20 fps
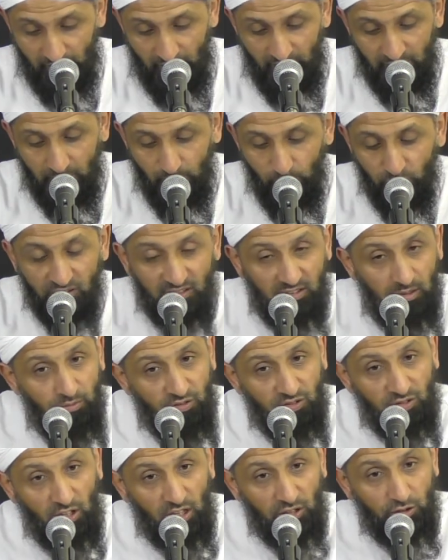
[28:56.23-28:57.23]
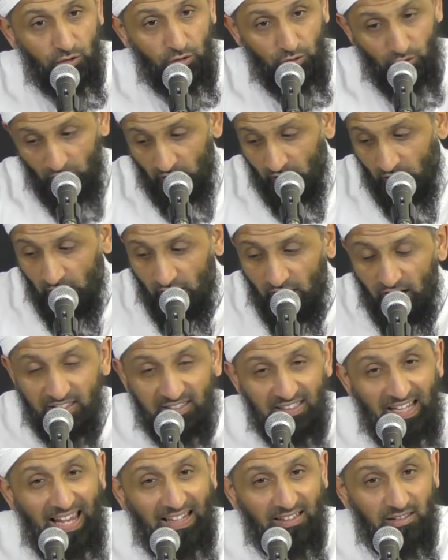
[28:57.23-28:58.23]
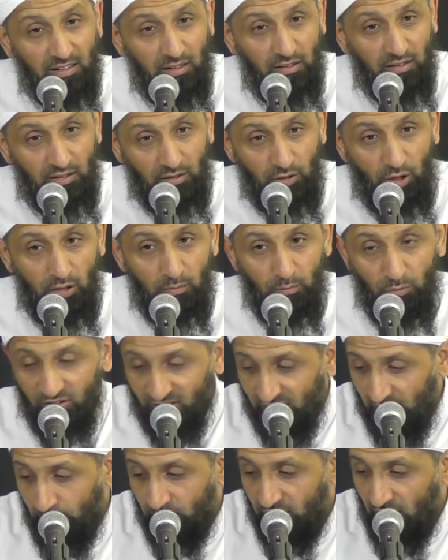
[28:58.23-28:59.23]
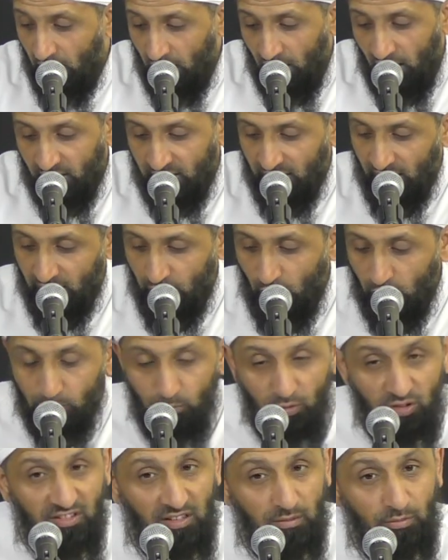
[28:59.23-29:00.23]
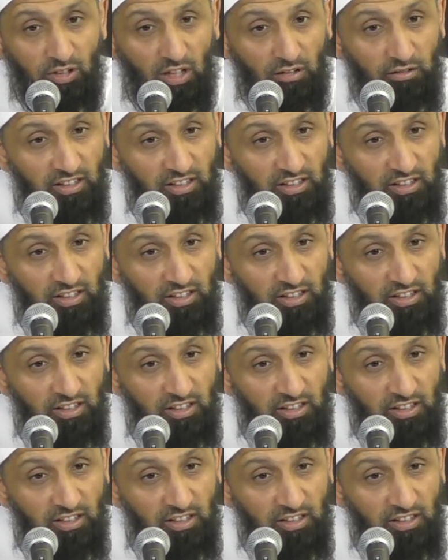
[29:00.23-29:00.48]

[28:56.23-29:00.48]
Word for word: and the Muslims start to attack the non-Muslims, and the non-Muslims are